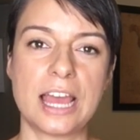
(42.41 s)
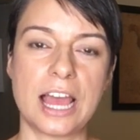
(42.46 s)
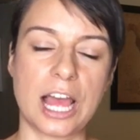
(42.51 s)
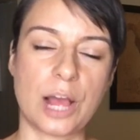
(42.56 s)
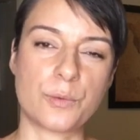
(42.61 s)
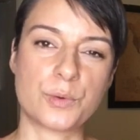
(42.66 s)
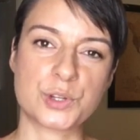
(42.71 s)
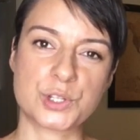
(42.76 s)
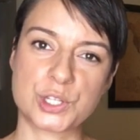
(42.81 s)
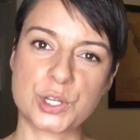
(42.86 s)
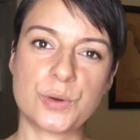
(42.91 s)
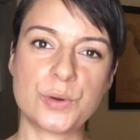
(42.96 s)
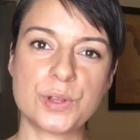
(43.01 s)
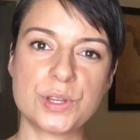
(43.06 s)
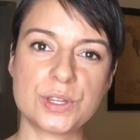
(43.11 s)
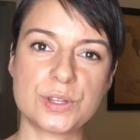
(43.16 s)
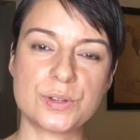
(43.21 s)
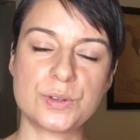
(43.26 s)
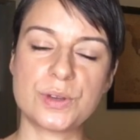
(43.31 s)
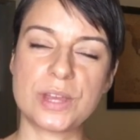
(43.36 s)
I will show
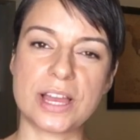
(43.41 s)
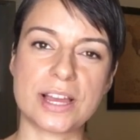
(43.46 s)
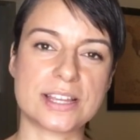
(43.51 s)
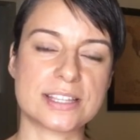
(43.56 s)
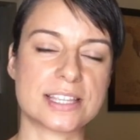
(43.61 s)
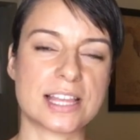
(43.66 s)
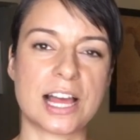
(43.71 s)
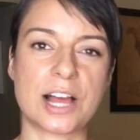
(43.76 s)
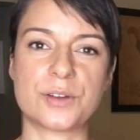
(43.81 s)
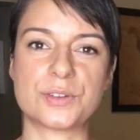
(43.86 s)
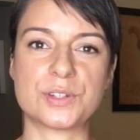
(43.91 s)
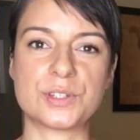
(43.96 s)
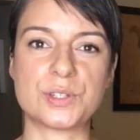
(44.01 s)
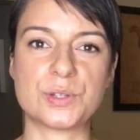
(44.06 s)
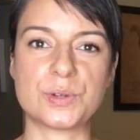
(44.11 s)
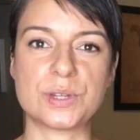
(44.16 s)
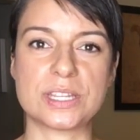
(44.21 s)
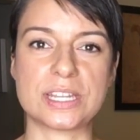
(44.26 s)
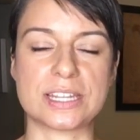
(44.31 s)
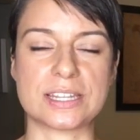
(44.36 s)
you guys how to
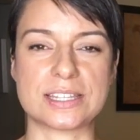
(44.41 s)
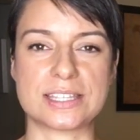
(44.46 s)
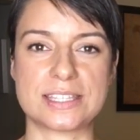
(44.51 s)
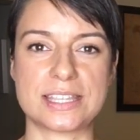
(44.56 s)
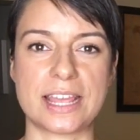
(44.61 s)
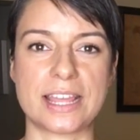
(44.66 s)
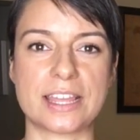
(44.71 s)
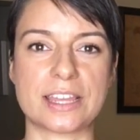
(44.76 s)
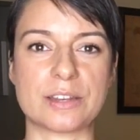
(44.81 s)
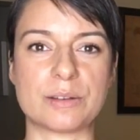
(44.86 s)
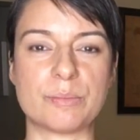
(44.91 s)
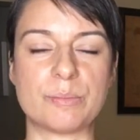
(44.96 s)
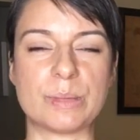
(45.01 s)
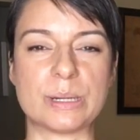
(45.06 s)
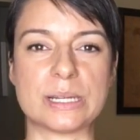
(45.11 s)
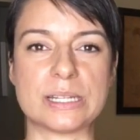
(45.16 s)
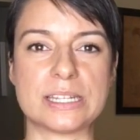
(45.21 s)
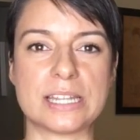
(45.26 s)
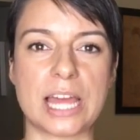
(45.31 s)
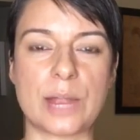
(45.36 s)
do it in a second,
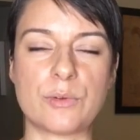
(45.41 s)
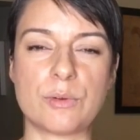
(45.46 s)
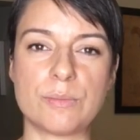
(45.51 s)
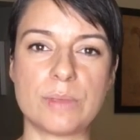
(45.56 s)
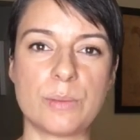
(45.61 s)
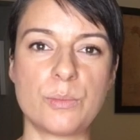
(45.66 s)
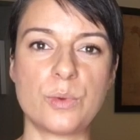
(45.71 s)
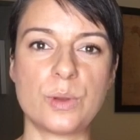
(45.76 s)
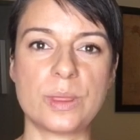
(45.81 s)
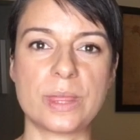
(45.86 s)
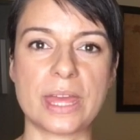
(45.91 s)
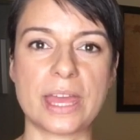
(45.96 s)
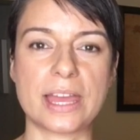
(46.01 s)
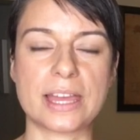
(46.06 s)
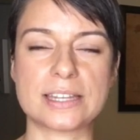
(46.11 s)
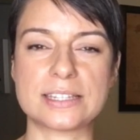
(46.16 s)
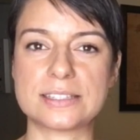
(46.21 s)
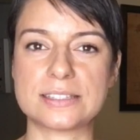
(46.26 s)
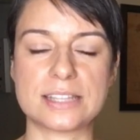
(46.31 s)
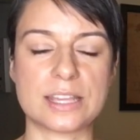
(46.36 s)
but I remember
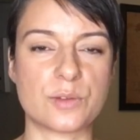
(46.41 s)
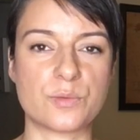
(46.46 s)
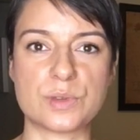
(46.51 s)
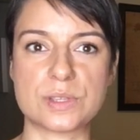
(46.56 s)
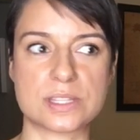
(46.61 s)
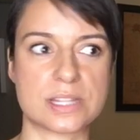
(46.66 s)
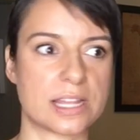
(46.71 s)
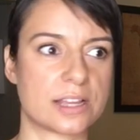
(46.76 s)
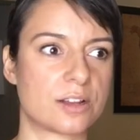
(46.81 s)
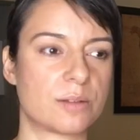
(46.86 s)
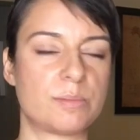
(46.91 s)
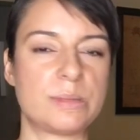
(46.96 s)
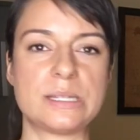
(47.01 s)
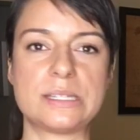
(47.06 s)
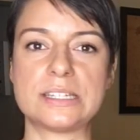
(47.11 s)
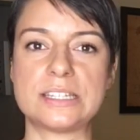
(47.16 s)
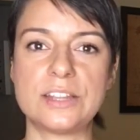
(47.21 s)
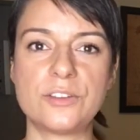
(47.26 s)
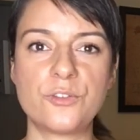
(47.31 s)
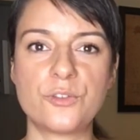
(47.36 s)
that it was like
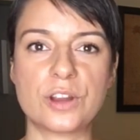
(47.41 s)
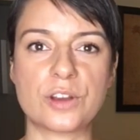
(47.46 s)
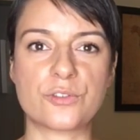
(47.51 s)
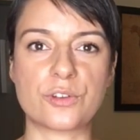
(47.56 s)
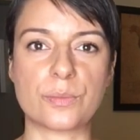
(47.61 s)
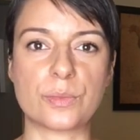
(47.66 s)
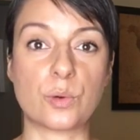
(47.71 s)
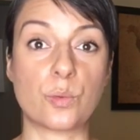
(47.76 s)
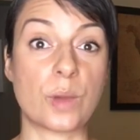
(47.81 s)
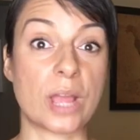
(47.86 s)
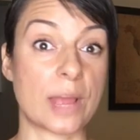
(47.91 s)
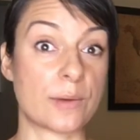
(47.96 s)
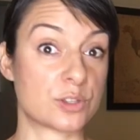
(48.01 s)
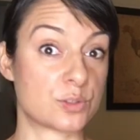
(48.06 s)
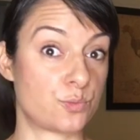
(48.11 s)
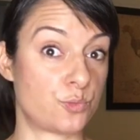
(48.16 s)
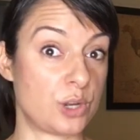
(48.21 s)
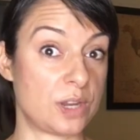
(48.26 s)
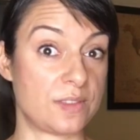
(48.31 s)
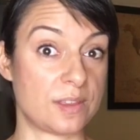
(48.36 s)
completely different from the way I was
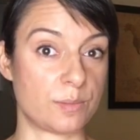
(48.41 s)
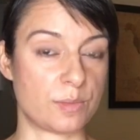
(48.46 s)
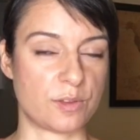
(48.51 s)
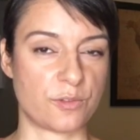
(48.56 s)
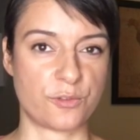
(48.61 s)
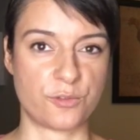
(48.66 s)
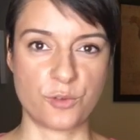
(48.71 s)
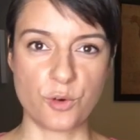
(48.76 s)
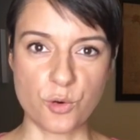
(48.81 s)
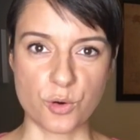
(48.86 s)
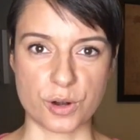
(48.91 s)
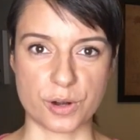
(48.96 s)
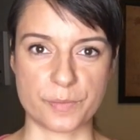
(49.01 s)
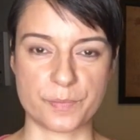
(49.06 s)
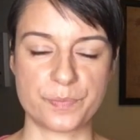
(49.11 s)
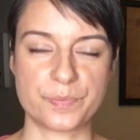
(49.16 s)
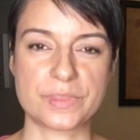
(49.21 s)
breathing before.